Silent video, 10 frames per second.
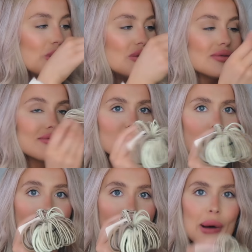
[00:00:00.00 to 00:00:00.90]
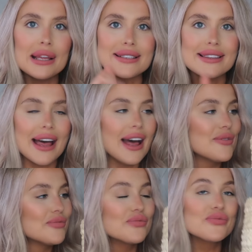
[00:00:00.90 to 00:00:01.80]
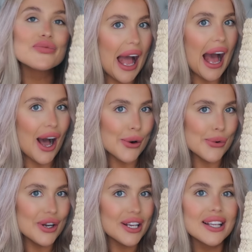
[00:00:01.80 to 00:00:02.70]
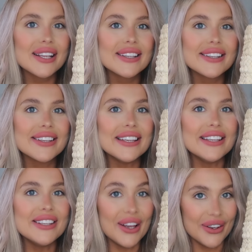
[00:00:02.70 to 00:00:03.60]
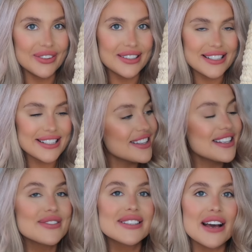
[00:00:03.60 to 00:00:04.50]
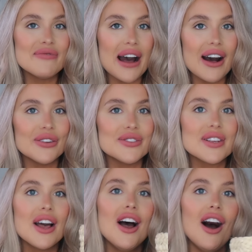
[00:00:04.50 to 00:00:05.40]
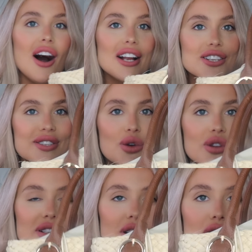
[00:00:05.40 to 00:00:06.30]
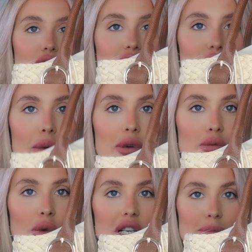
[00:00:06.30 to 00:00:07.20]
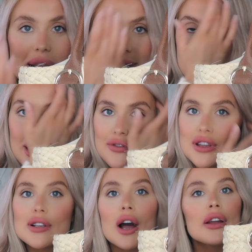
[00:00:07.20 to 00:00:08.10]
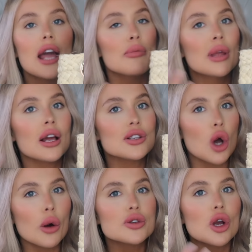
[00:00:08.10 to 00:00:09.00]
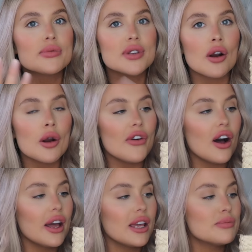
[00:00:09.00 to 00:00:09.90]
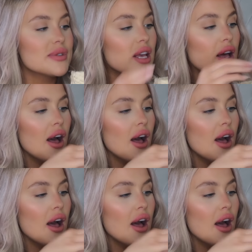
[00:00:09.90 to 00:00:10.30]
Ooh. Just got my hair bands in there. How cute. So this was £10. I just thought this looked so much more expensive. This kind of gave me like Topshop Zara vibes.